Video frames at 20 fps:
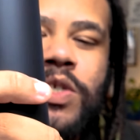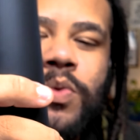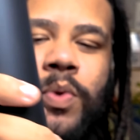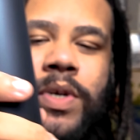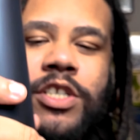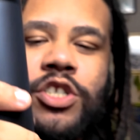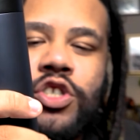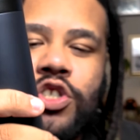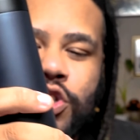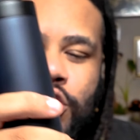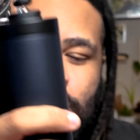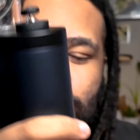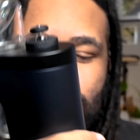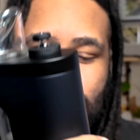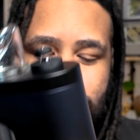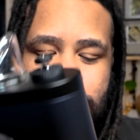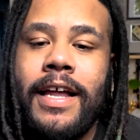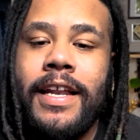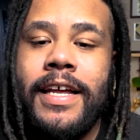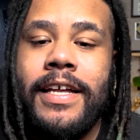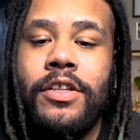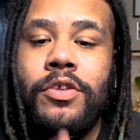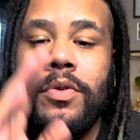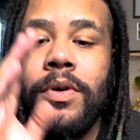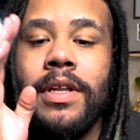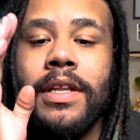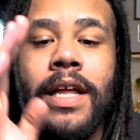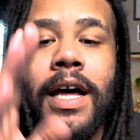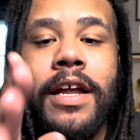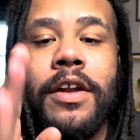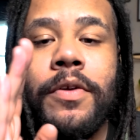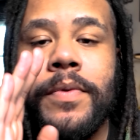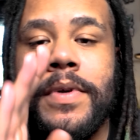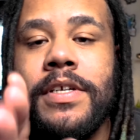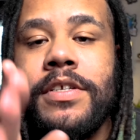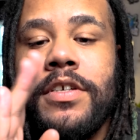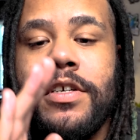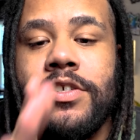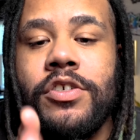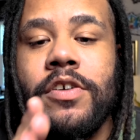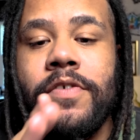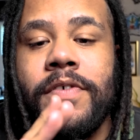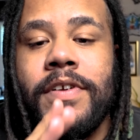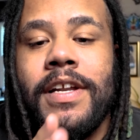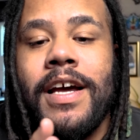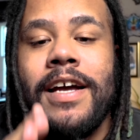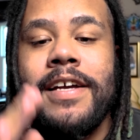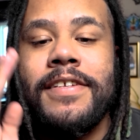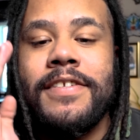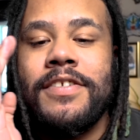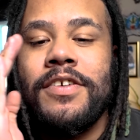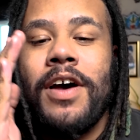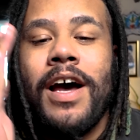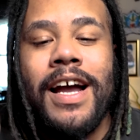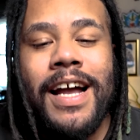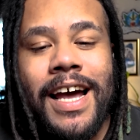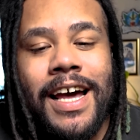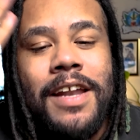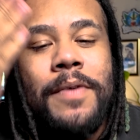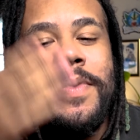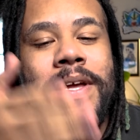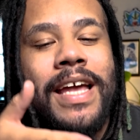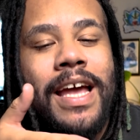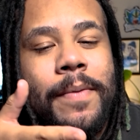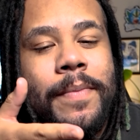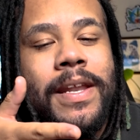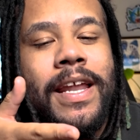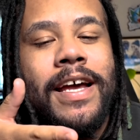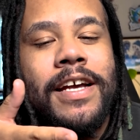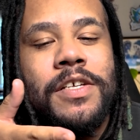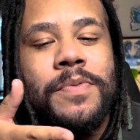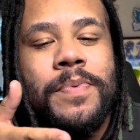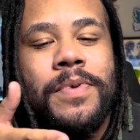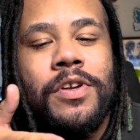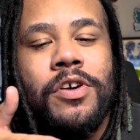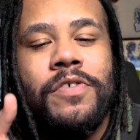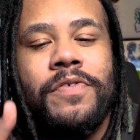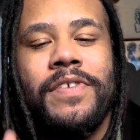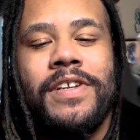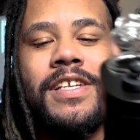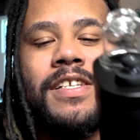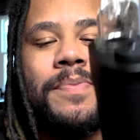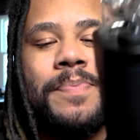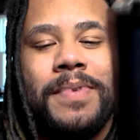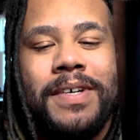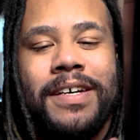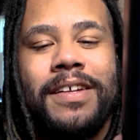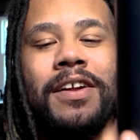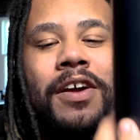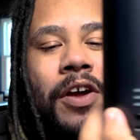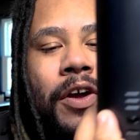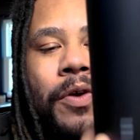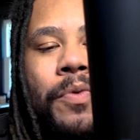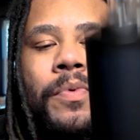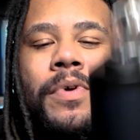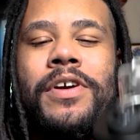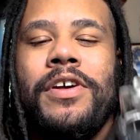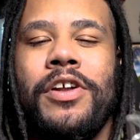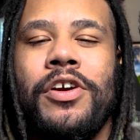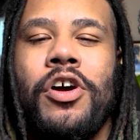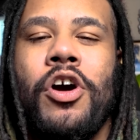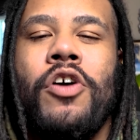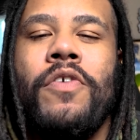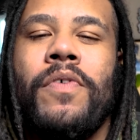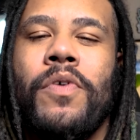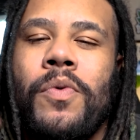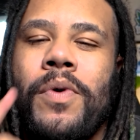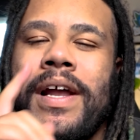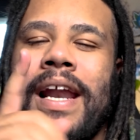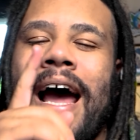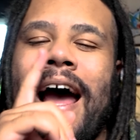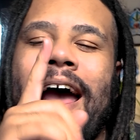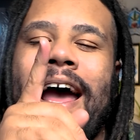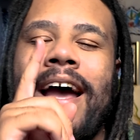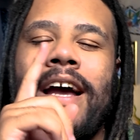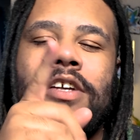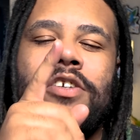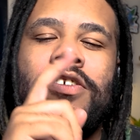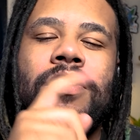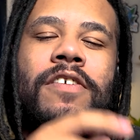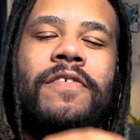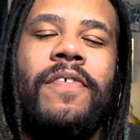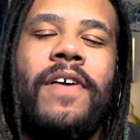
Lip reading: Switch 2. I did do a lot of research overnight, so I kind of became an expert over this, but we're gonna go over what I actually